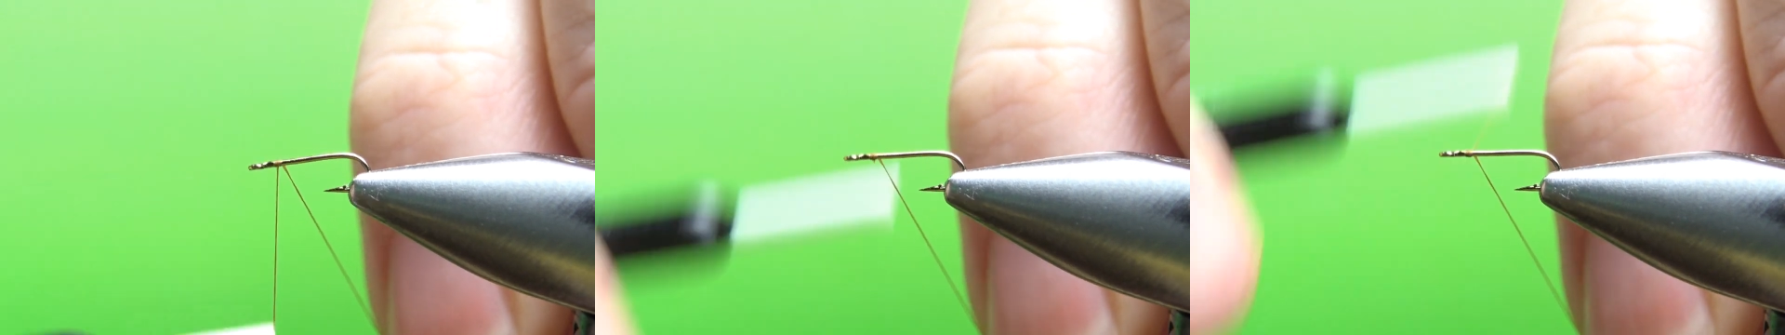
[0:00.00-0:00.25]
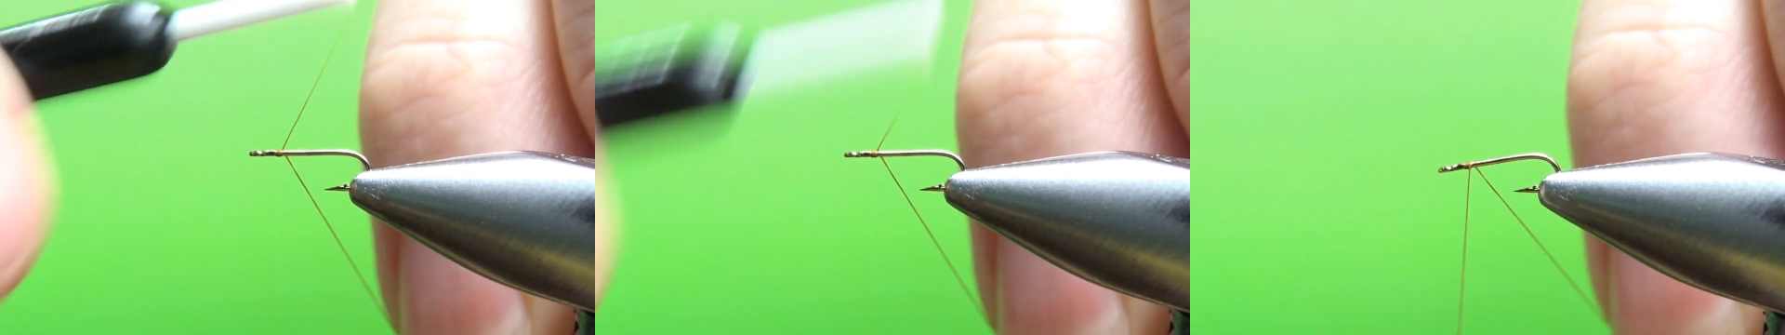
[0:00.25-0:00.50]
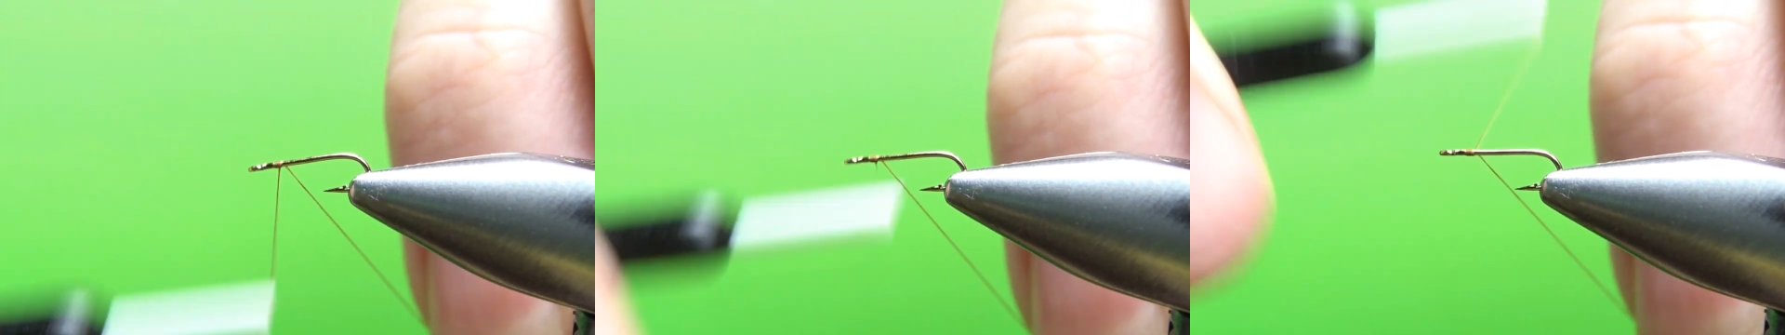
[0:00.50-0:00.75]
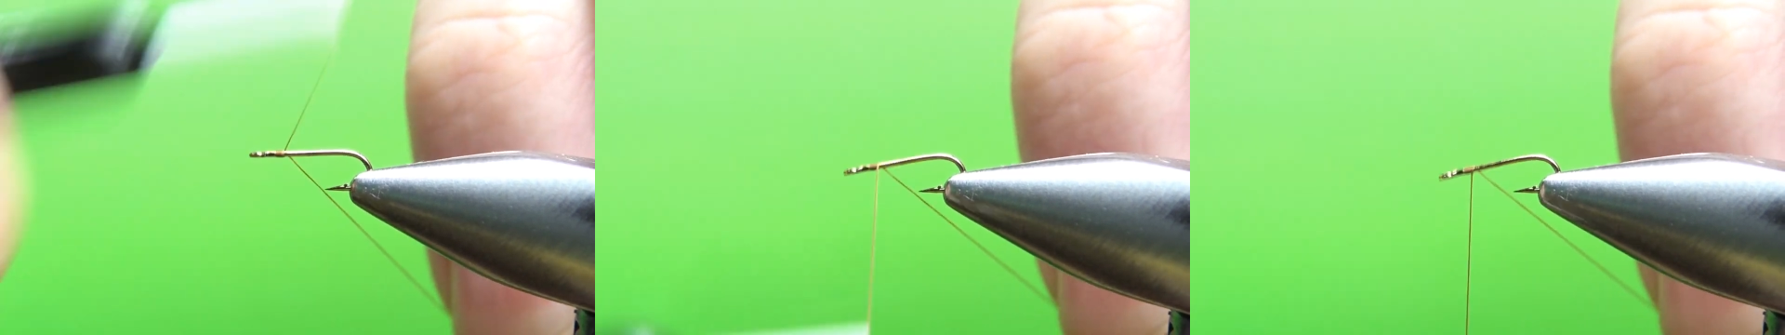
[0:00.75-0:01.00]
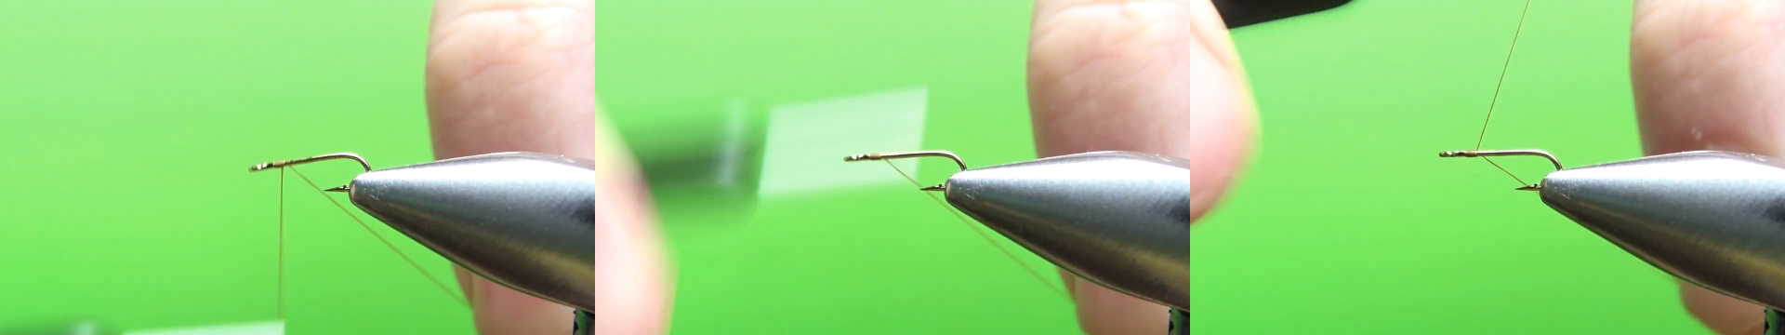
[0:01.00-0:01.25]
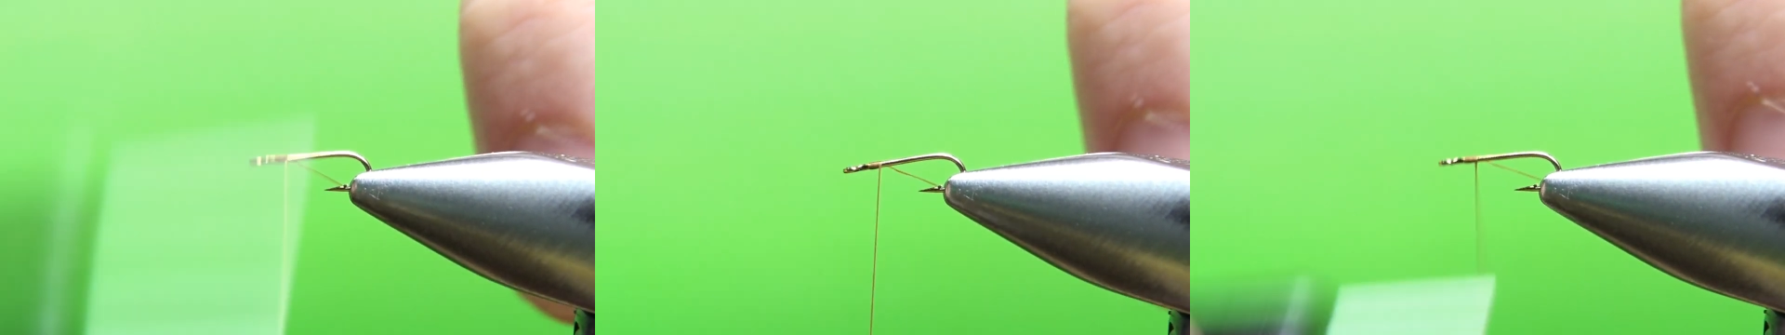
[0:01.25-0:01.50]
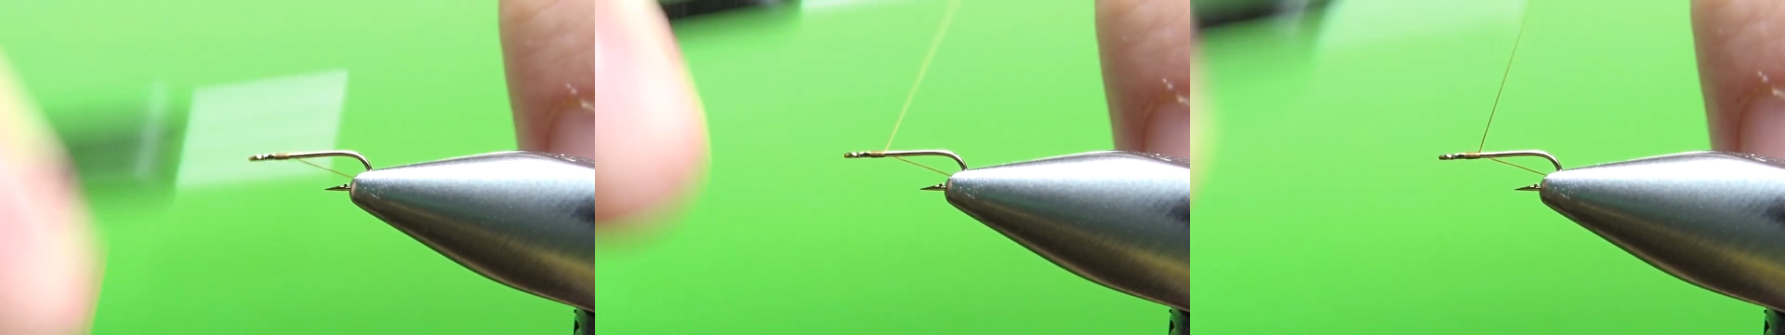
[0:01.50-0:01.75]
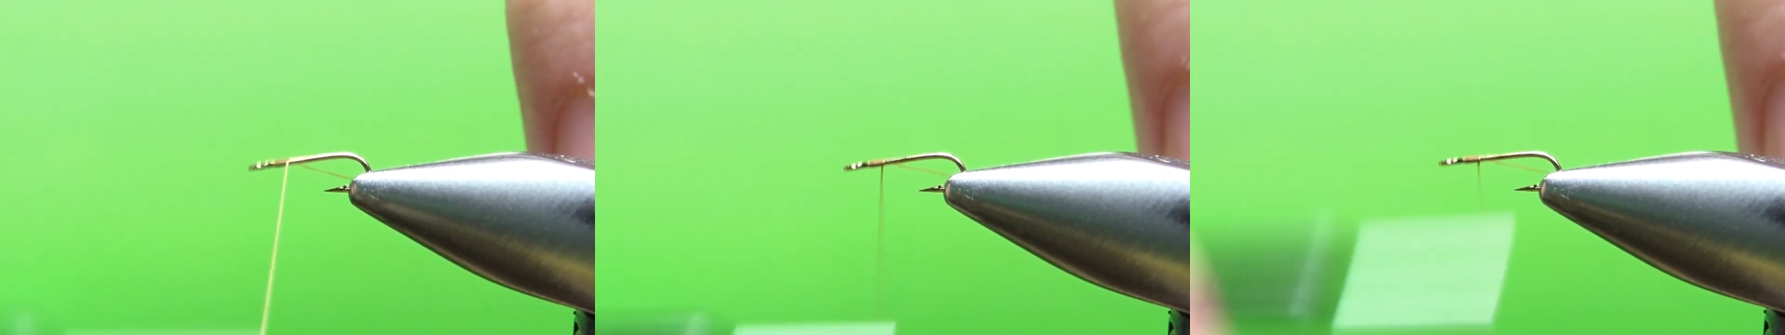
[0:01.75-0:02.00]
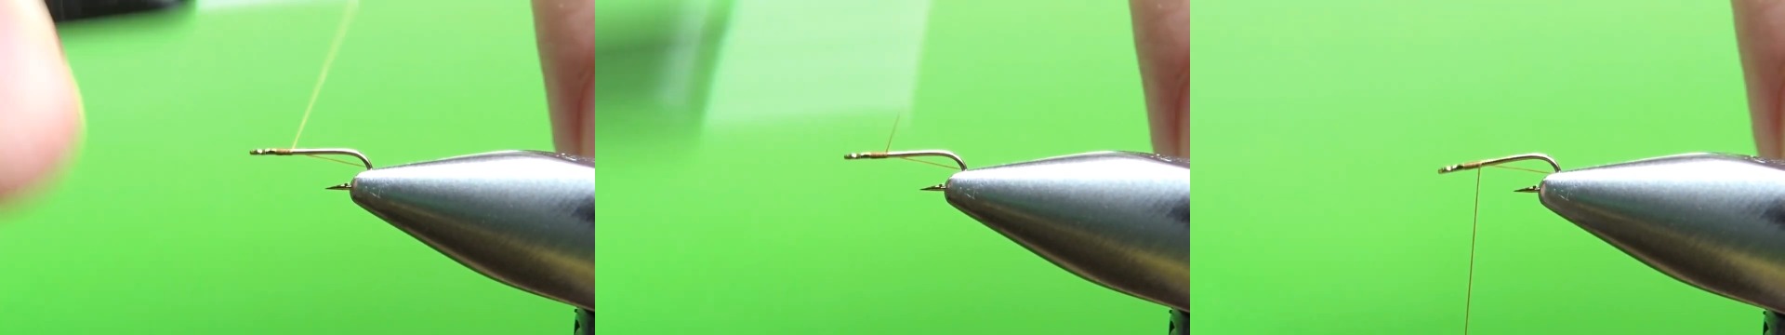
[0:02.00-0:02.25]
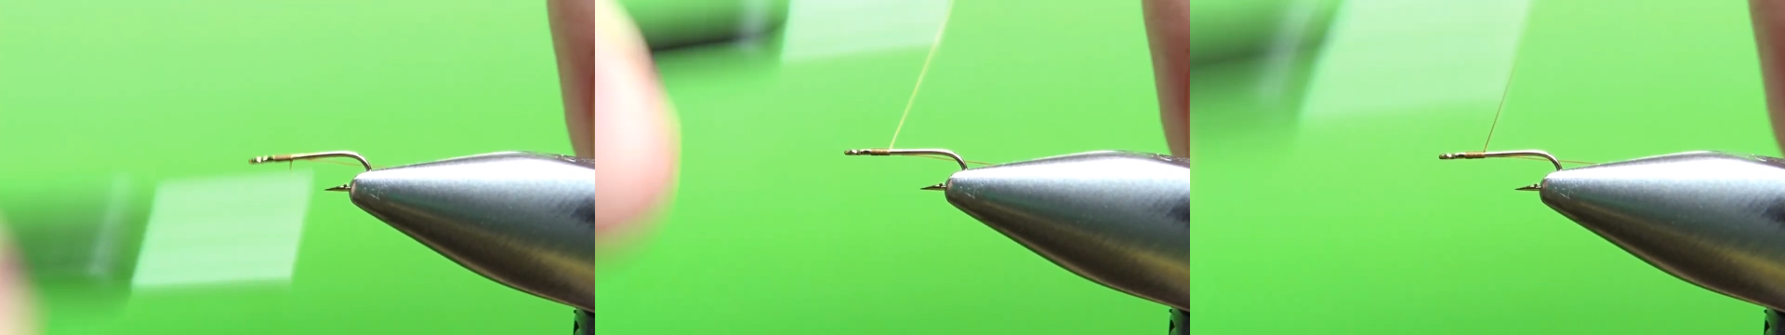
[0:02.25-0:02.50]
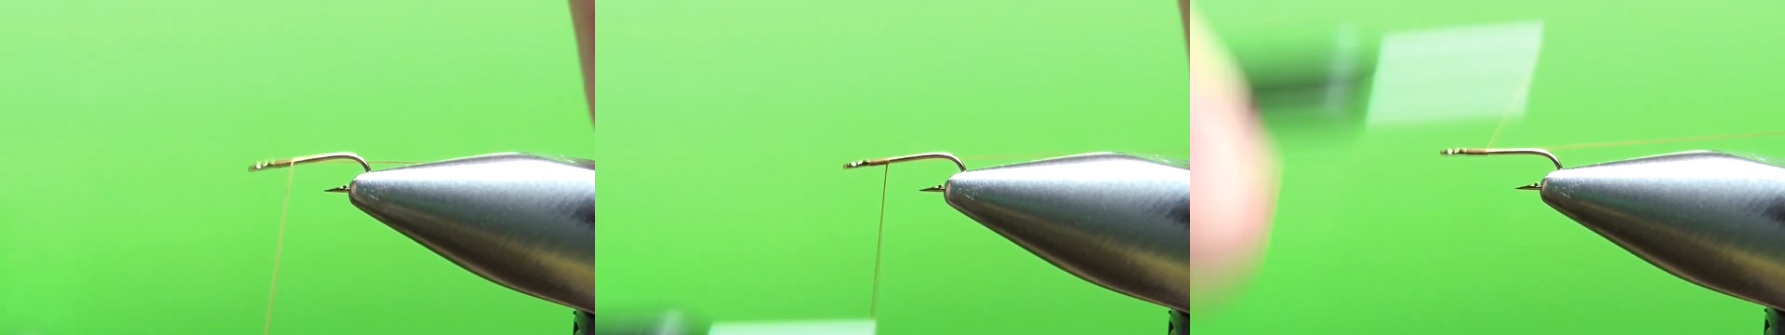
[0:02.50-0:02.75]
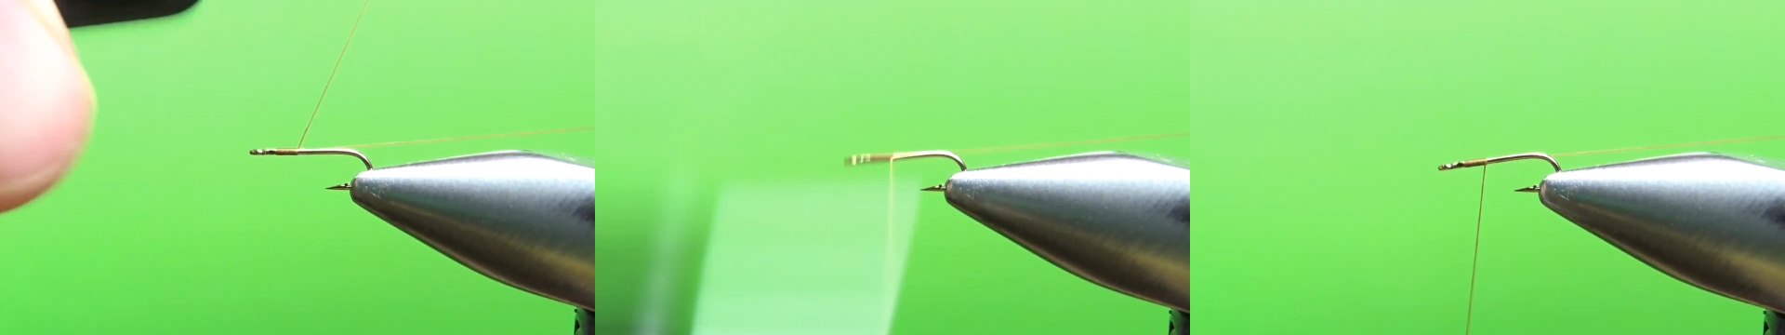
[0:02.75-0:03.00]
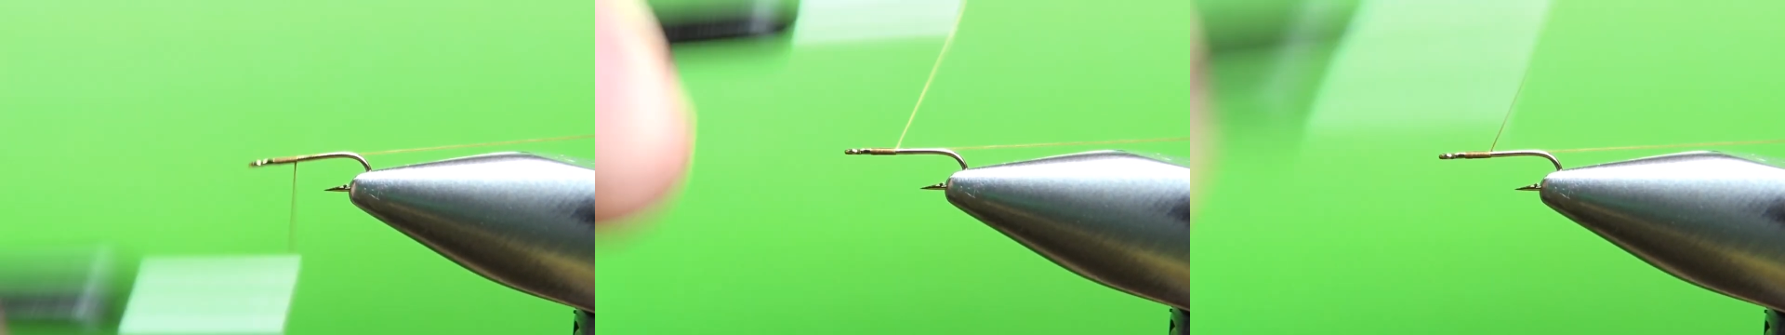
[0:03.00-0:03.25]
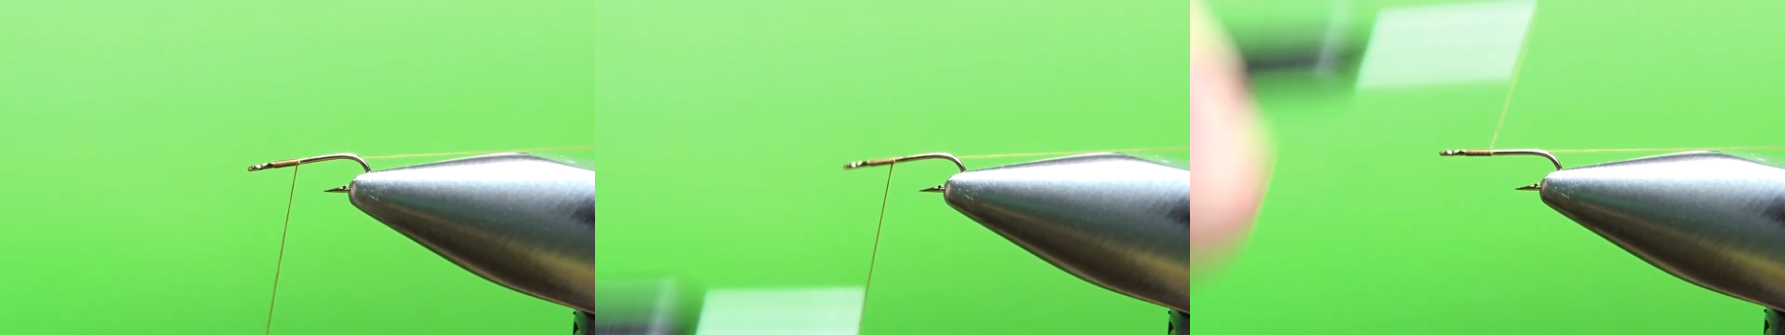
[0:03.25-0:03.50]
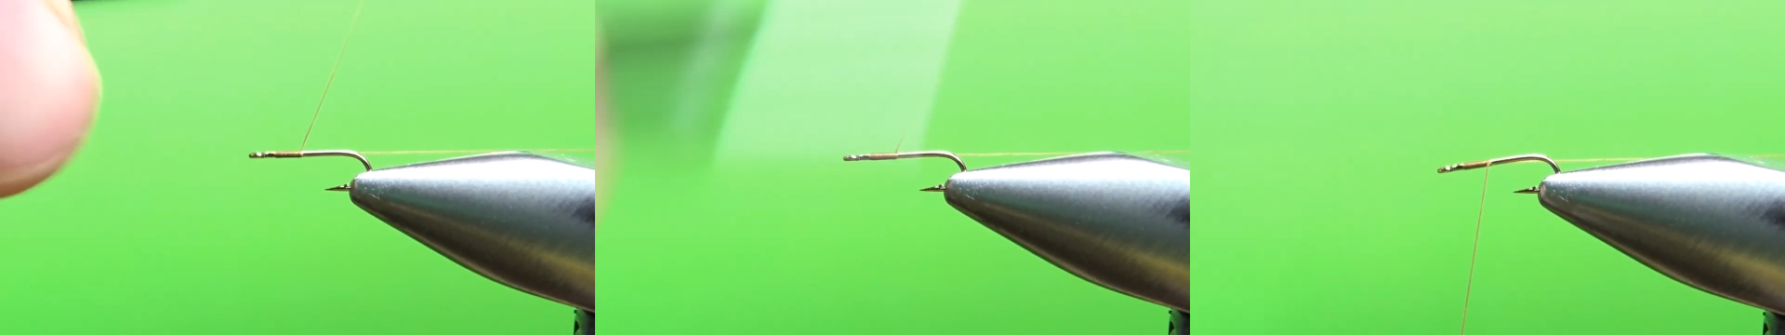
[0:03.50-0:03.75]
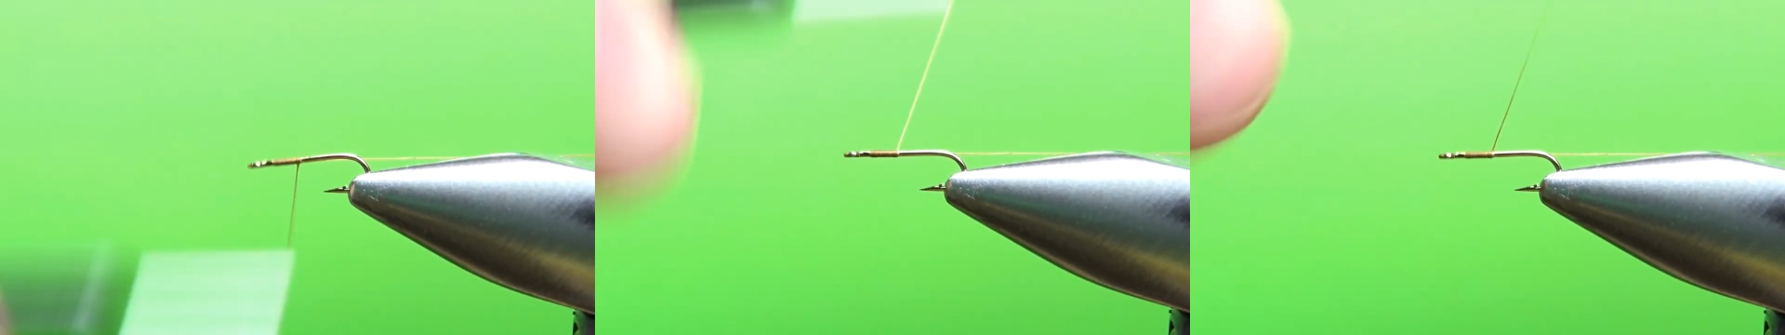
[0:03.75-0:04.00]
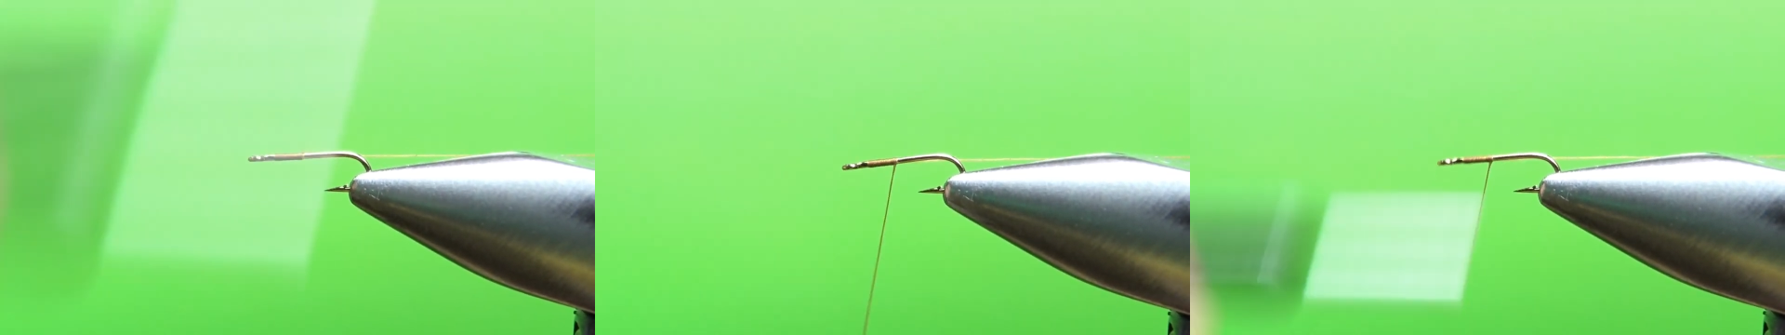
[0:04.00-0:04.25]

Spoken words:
[unreadable: no face in view]